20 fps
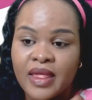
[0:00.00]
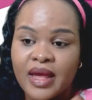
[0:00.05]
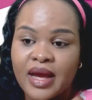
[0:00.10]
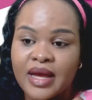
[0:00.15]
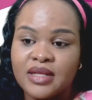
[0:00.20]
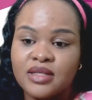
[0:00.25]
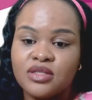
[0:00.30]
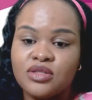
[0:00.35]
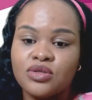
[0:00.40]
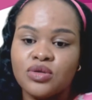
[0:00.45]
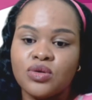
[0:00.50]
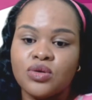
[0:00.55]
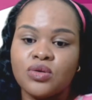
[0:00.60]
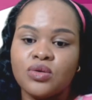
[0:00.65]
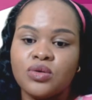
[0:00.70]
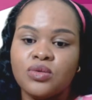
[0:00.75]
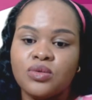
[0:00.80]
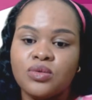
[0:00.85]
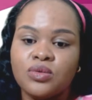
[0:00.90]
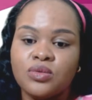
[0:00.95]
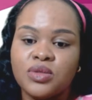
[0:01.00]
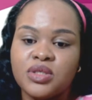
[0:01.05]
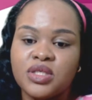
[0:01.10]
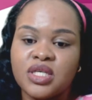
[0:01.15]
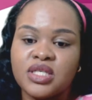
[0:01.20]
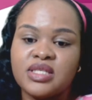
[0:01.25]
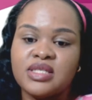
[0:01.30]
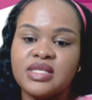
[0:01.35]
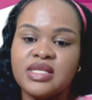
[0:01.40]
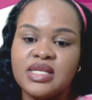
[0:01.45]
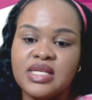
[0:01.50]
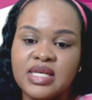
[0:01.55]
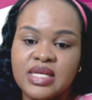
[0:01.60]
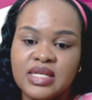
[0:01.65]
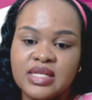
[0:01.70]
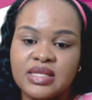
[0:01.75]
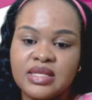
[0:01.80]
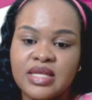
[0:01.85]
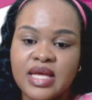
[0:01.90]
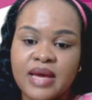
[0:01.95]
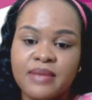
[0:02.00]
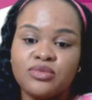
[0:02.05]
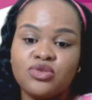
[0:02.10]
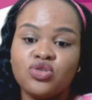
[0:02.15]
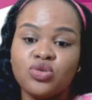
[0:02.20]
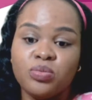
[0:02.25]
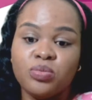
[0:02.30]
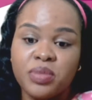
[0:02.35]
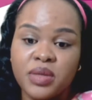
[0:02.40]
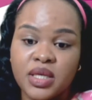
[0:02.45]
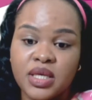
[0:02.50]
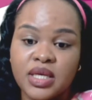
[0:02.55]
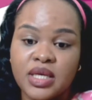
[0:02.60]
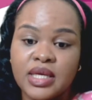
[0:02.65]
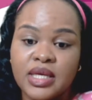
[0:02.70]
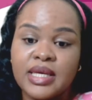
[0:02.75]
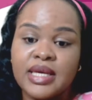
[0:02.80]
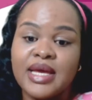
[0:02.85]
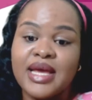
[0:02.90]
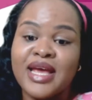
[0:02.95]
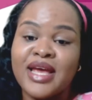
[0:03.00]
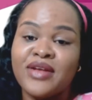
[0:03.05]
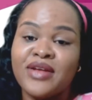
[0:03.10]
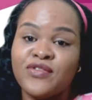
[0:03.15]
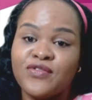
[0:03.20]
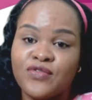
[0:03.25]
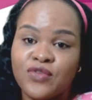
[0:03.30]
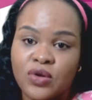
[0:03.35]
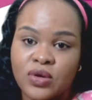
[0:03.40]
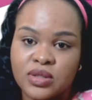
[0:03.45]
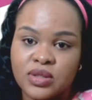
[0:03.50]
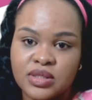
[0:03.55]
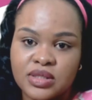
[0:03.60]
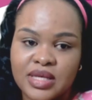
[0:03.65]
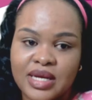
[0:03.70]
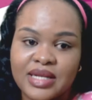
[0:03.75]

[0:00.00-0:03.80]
And so we just need them to be enforced.